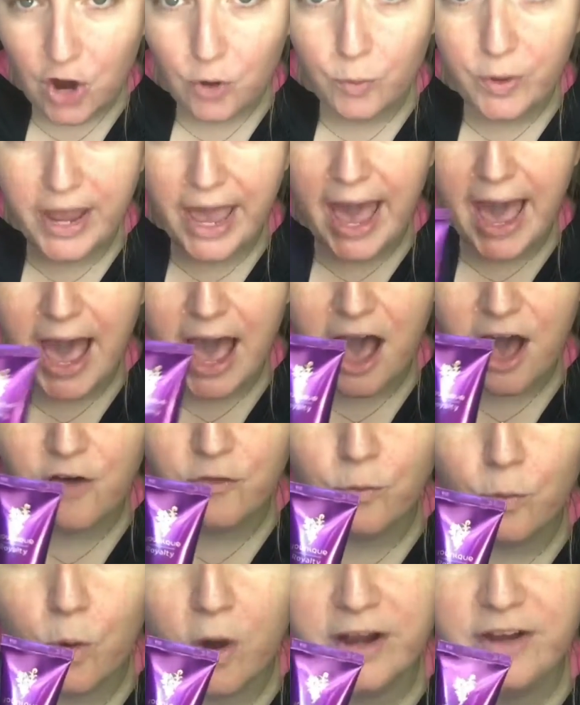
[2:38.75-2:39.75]
We
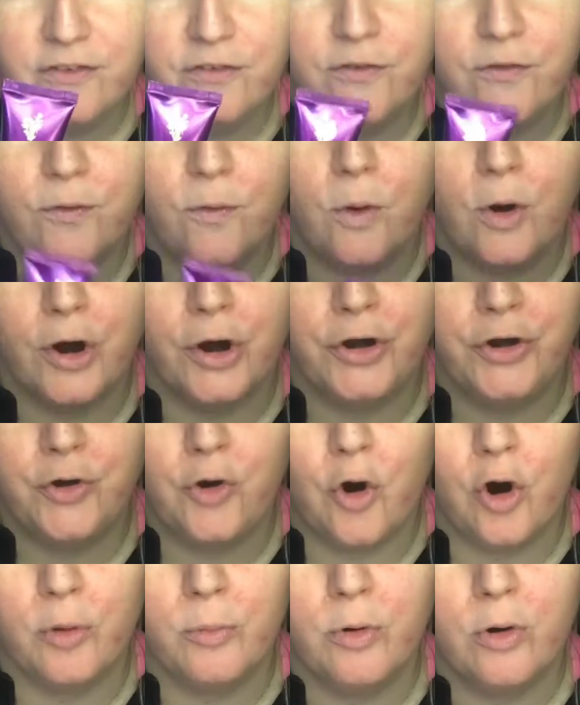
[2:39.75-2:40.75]
have one for
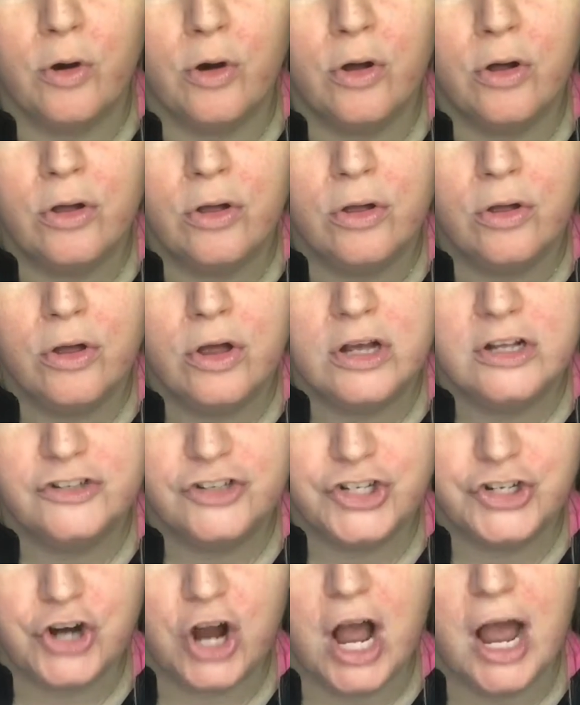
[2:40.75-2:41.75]
normal
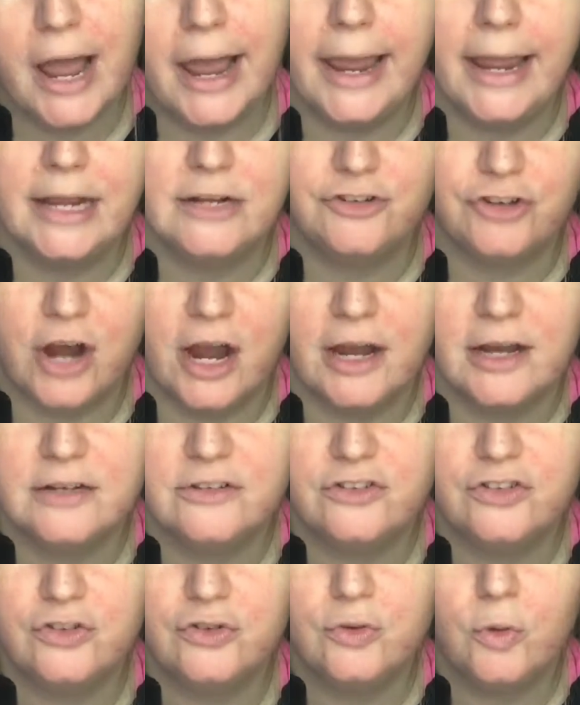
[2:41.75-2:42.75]
to dry, dry
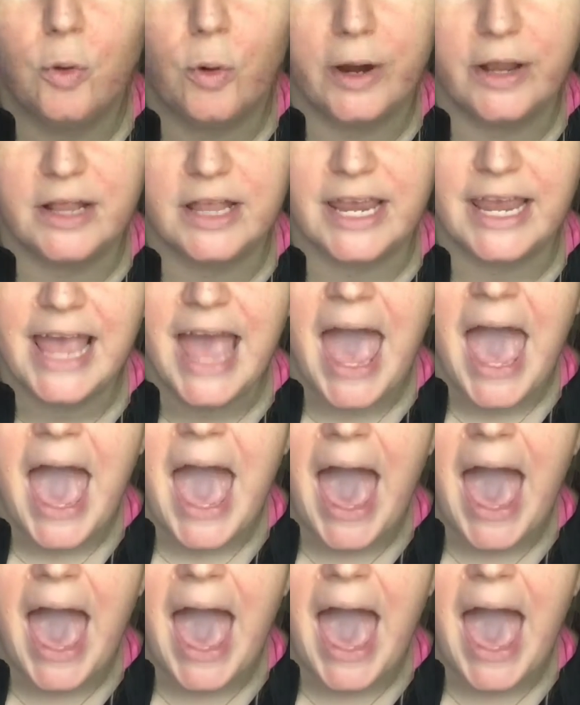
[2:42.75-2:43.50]
to oily,